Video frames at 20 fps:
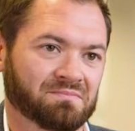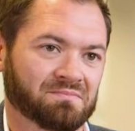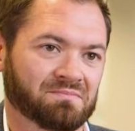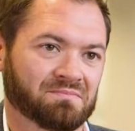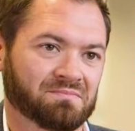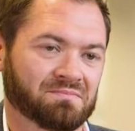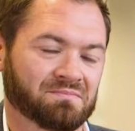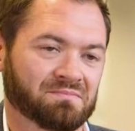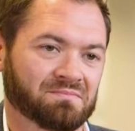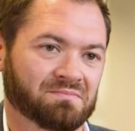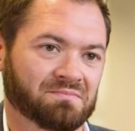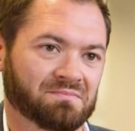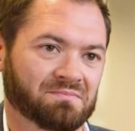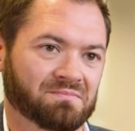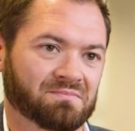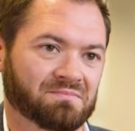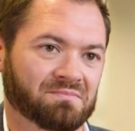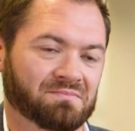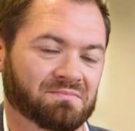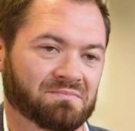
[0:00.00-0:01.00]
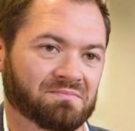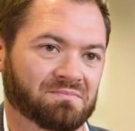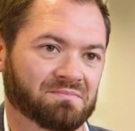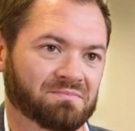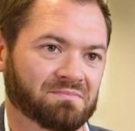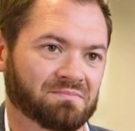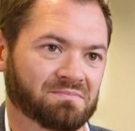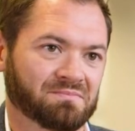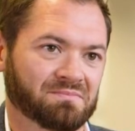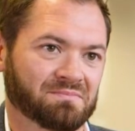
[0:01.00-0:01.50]

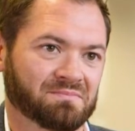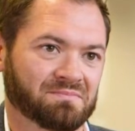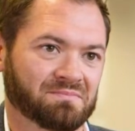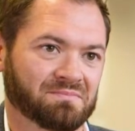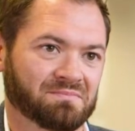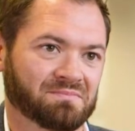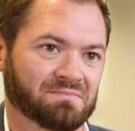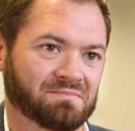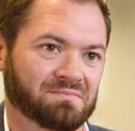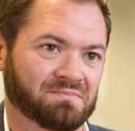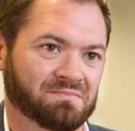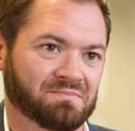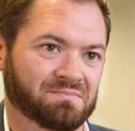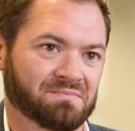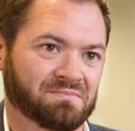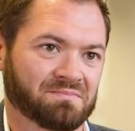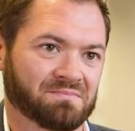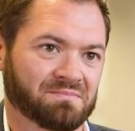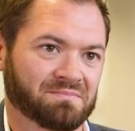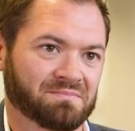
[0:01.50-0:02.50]
This person isn't speaking.